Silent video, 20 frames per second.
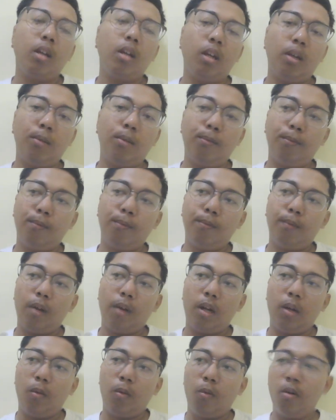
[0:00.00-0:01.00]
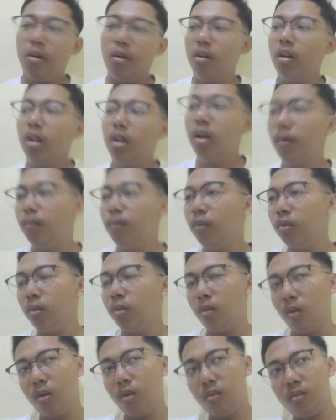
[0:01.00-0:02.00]
If I want him to
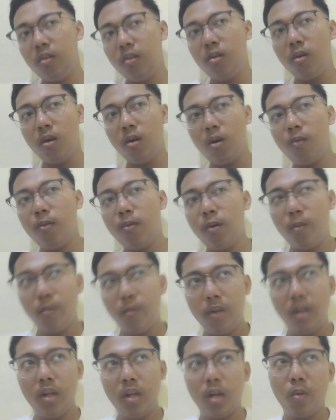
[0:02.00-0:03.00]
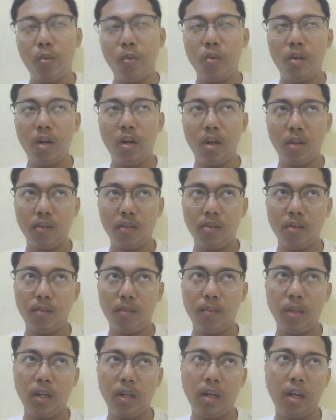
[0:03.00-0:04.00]
close the door for me, I would ask
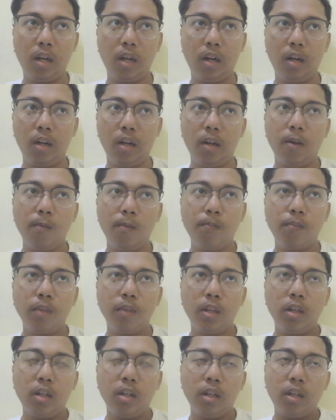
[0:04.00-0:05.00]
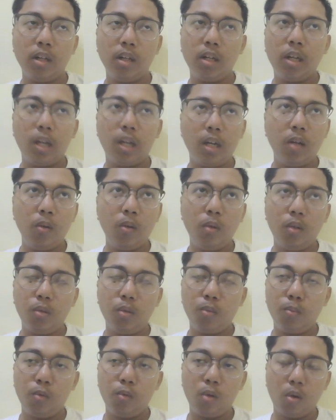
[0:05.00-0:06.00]
something like, can you
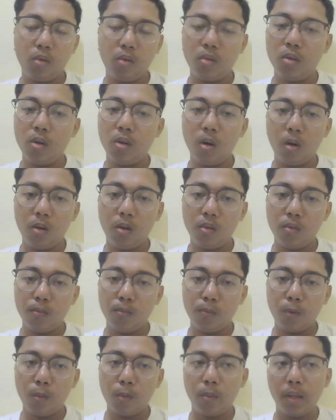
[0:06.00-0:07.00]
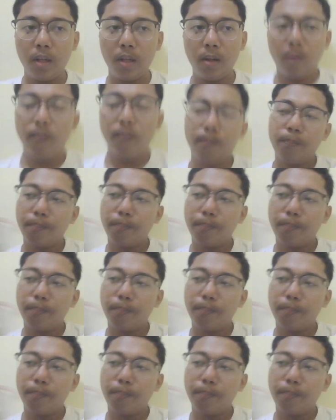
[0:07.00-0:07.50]
close the door for me?